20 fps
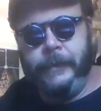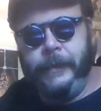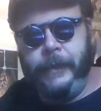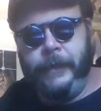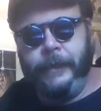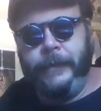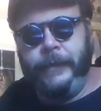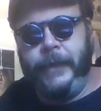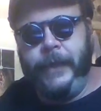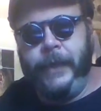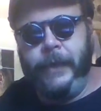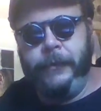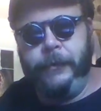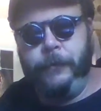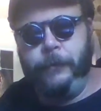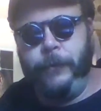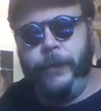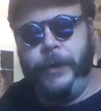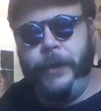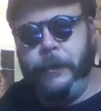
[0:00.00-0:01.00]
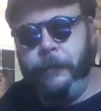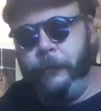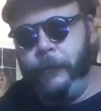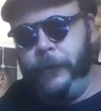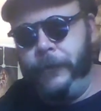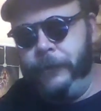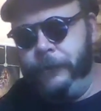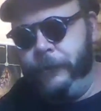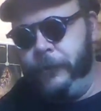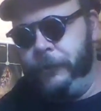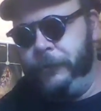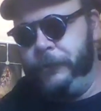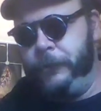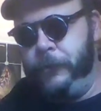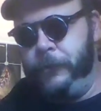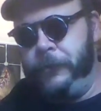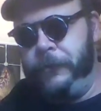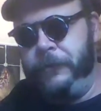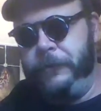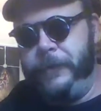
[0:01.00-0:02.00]
on the Outer Rim, where the First
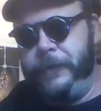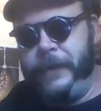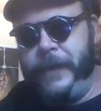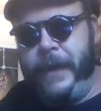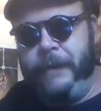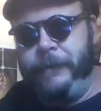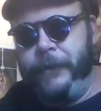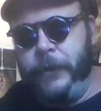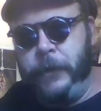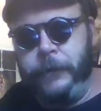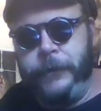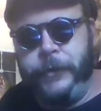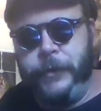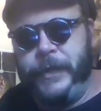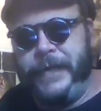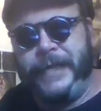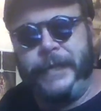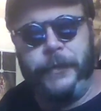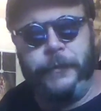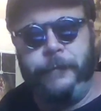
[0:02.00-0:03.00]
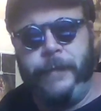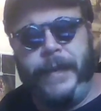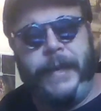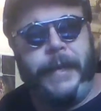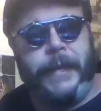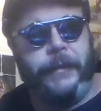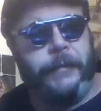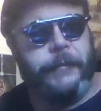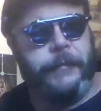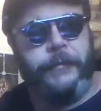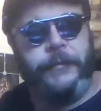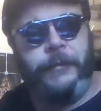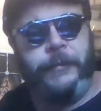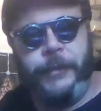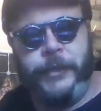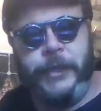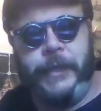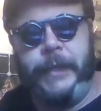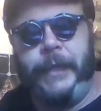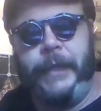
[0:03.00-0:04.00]
Order has been having all their gear made, or some
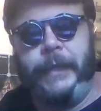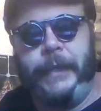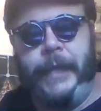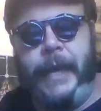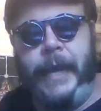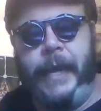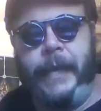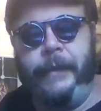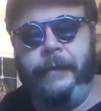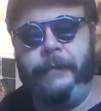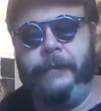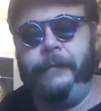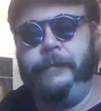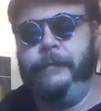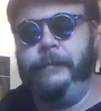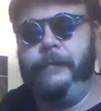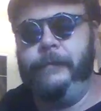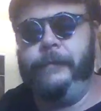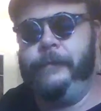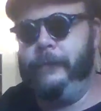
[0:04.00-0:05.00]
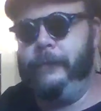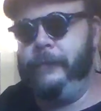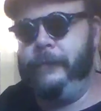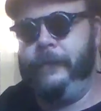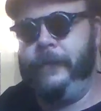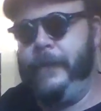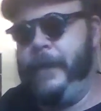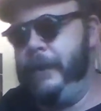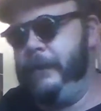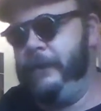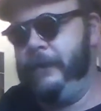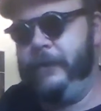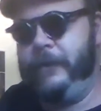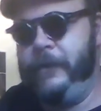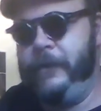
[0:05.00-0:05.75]
shit like that, and that's